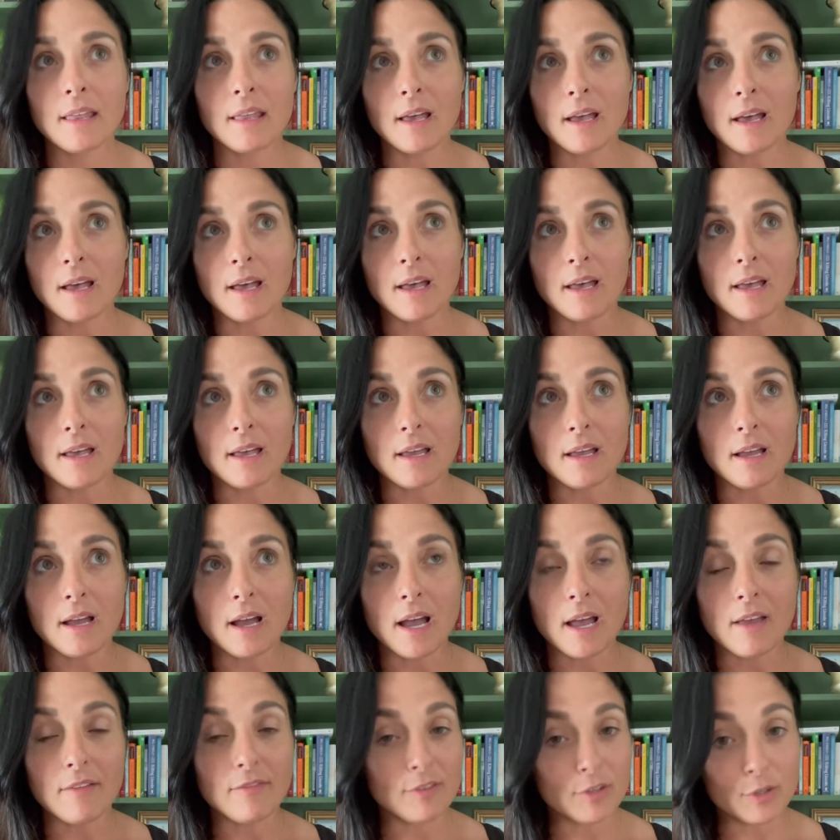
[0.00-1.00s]
Uh,
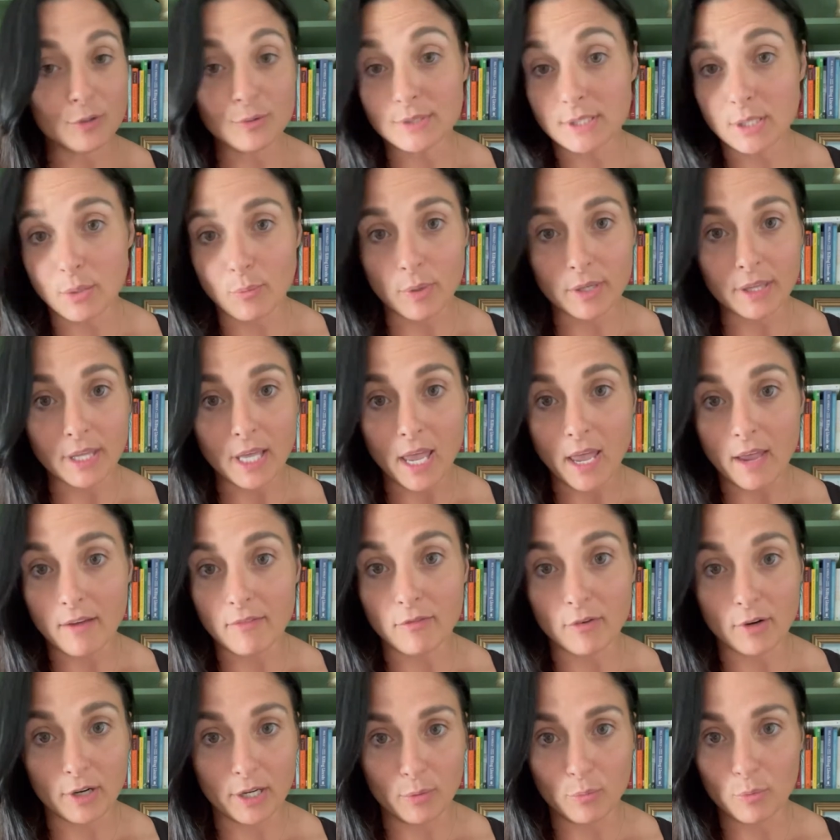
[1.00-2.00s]
I've used it with
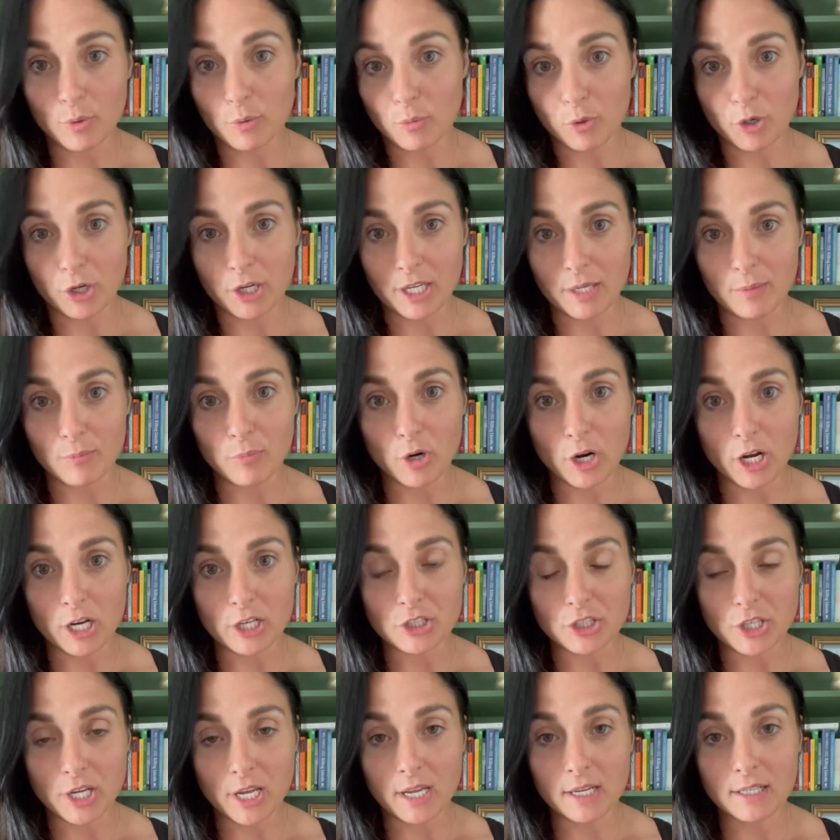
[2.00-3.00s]
every woodworking
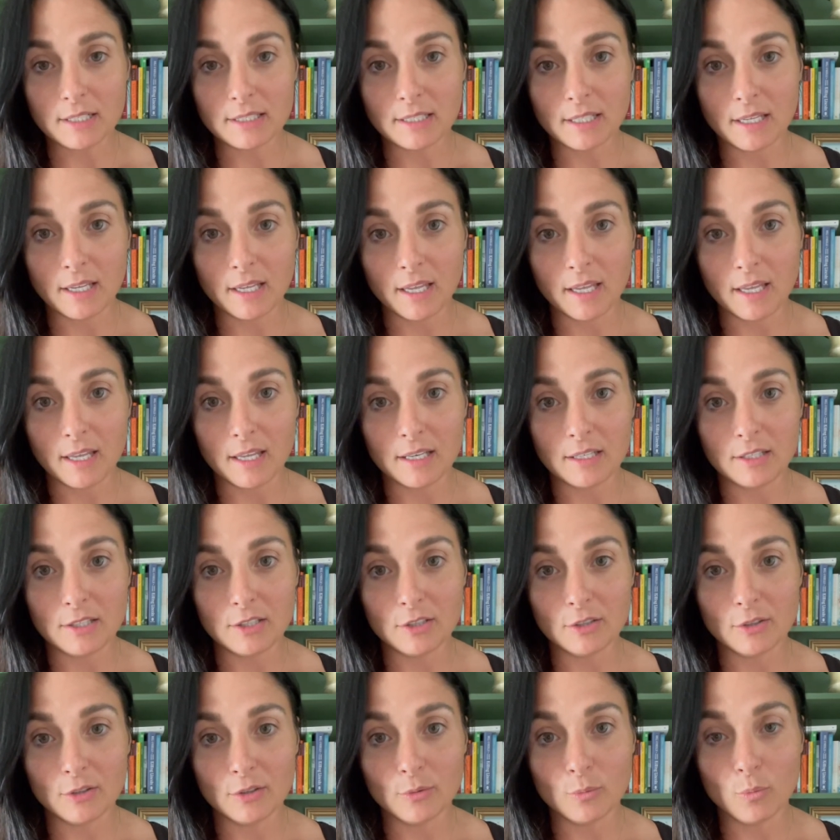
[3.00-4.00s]
project and
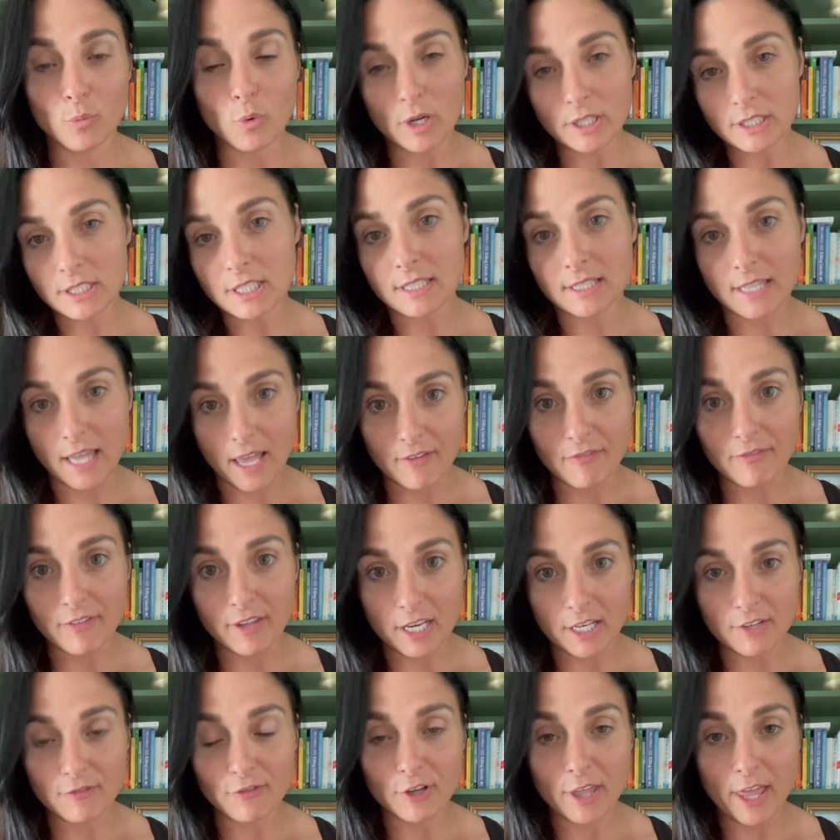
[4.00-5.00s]
you'll want to that
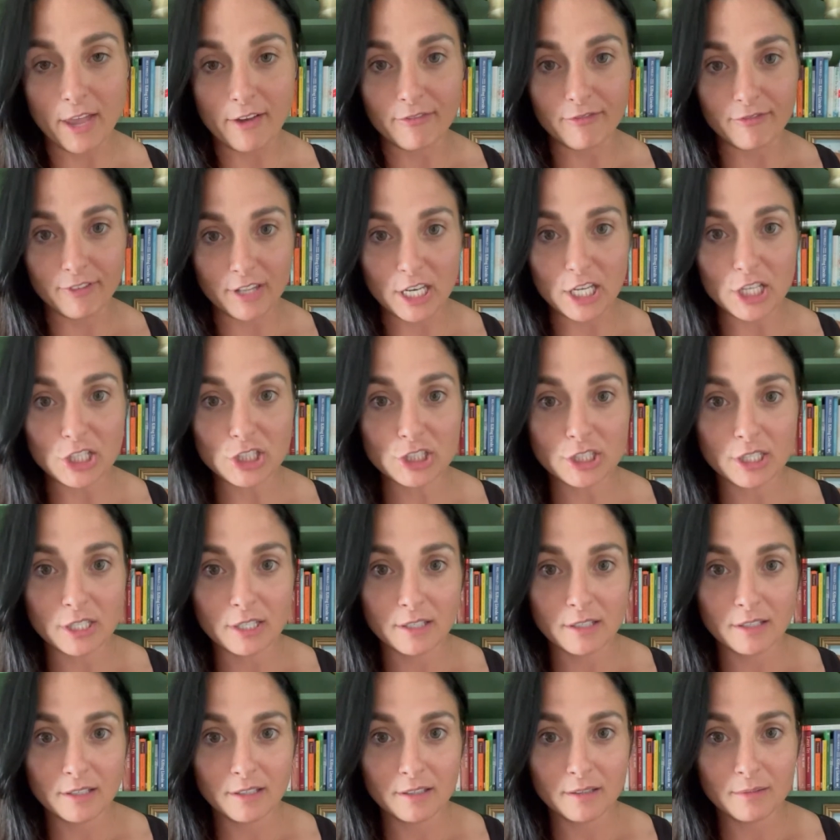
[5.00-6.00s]
fin for that finished
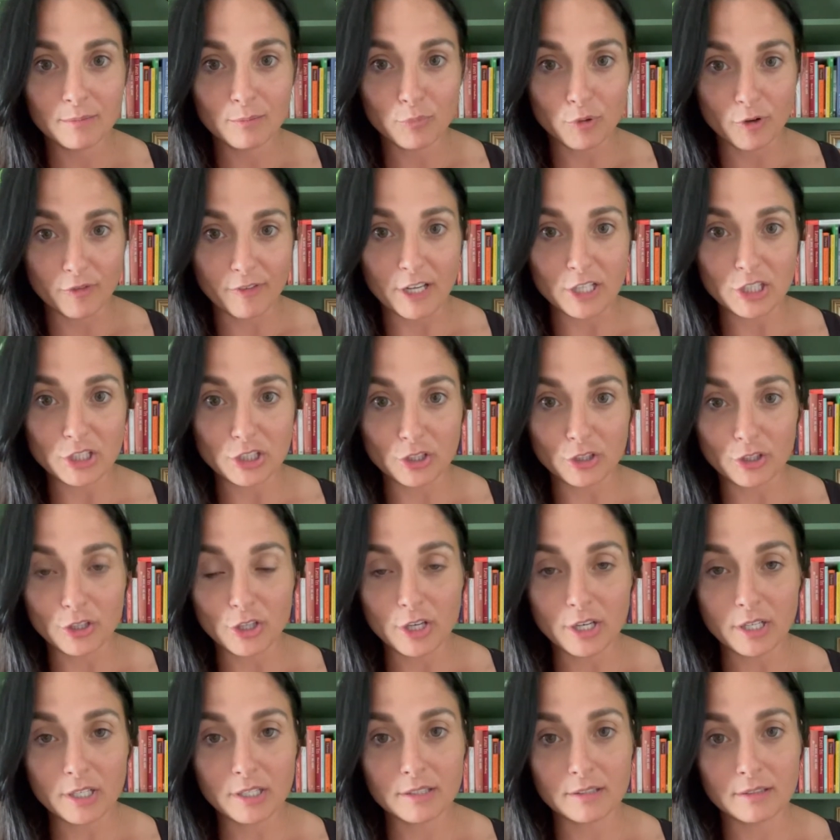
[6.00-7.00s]
professional
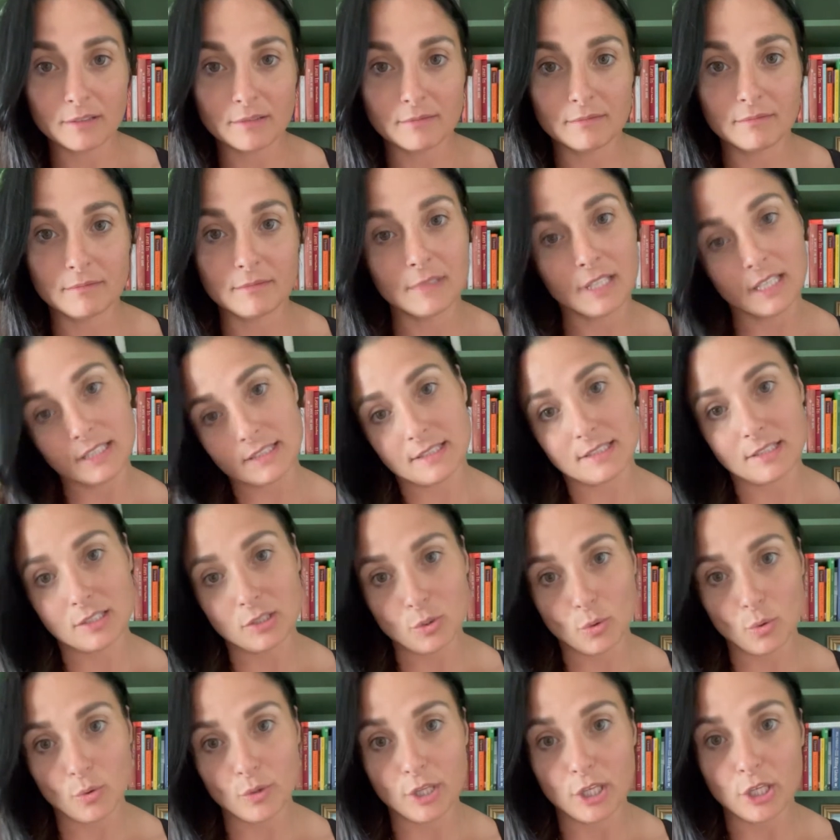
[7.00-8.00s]
look. This is a
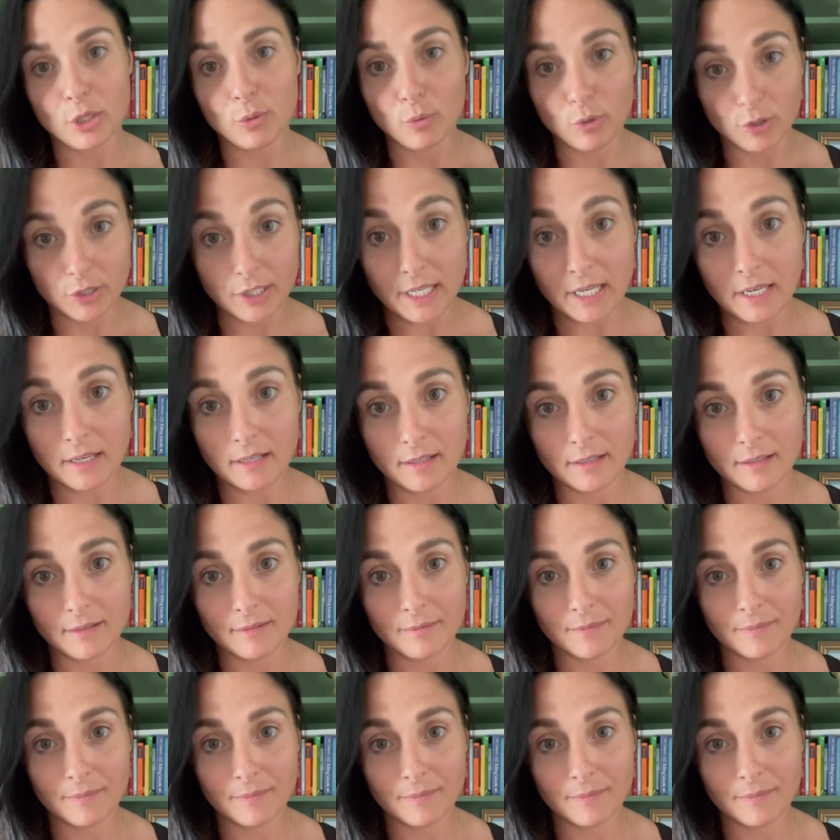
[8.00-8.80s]
tool that you will need.